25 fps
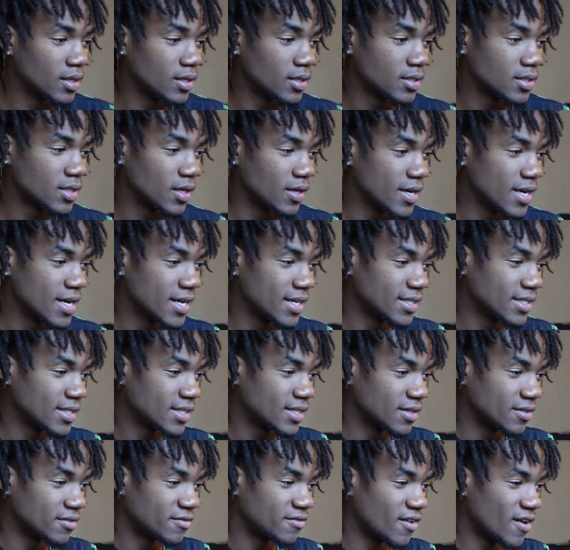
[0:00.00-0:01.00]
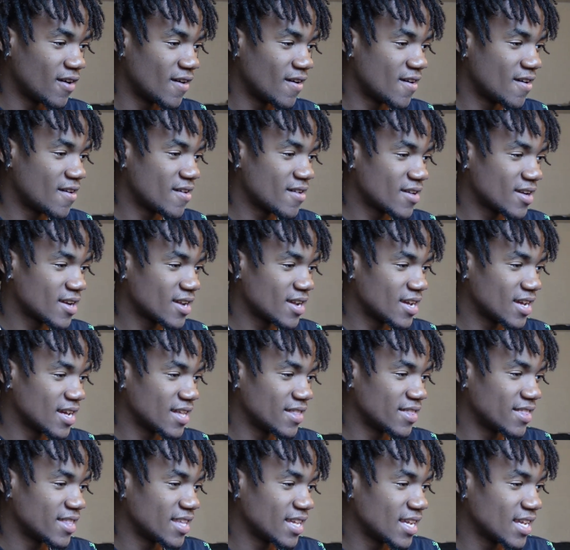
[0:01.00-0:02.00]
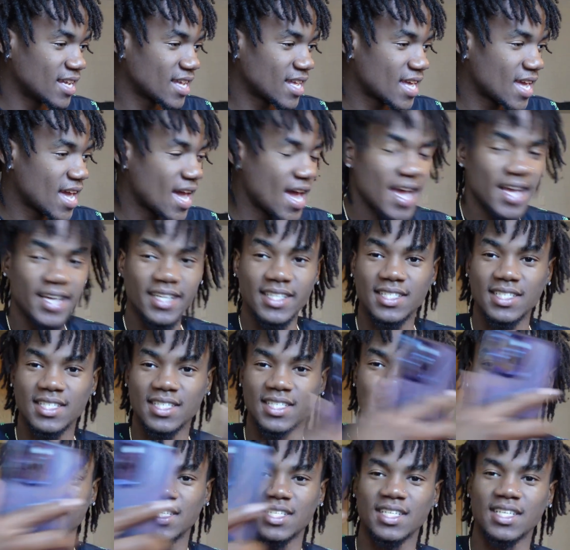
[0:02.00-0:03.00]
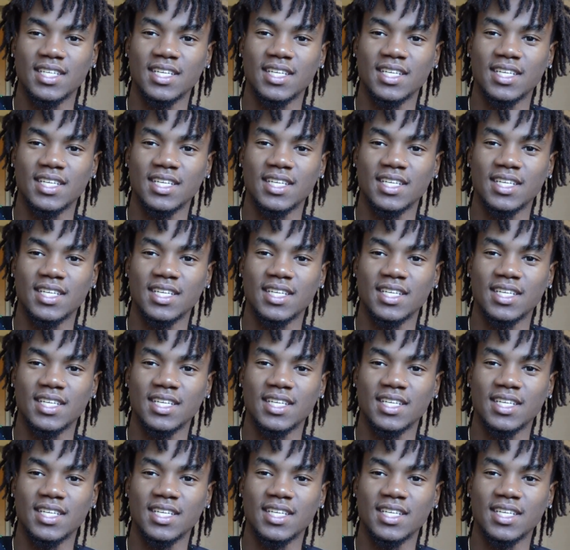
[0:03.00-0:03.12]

So here's the phone in the case.